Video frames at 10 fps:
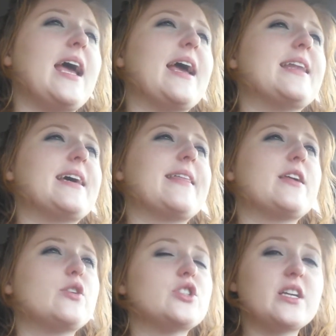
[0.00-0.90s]
and I
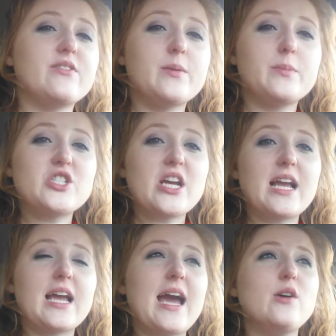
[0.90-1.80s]
think you should give them a check
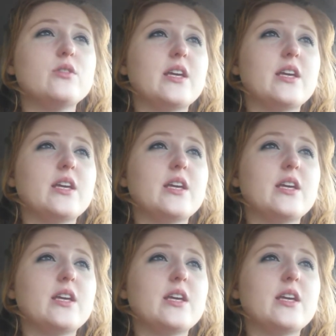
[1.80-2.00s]
out.